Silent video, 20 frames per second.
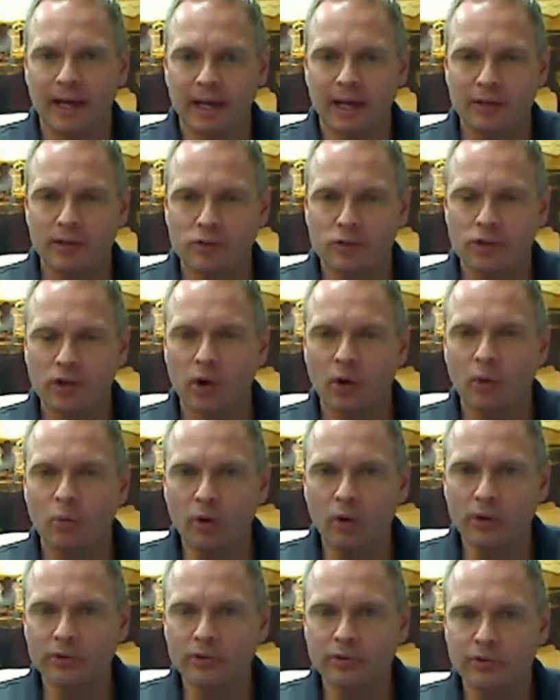And you start
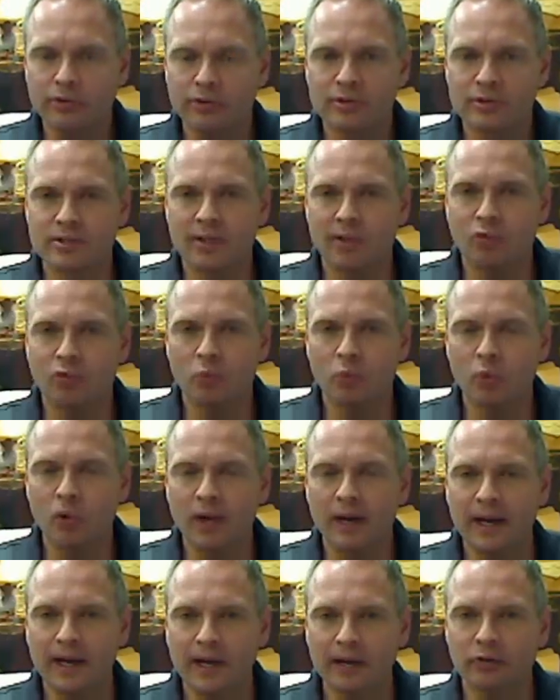wondering to yourself,
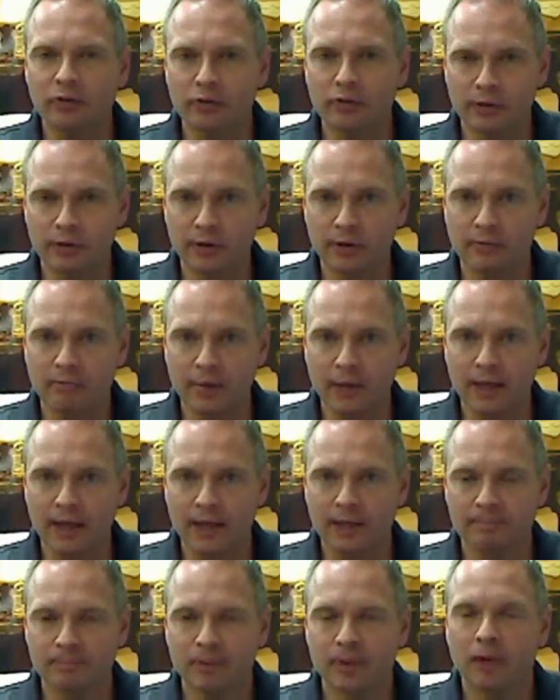what else could it
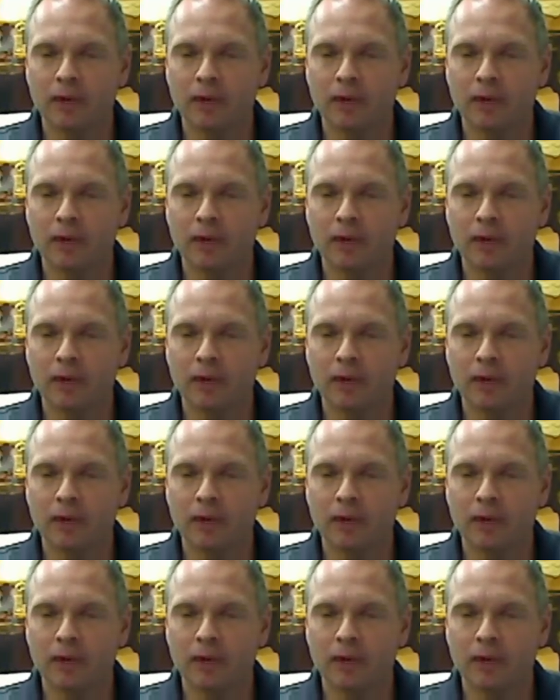be?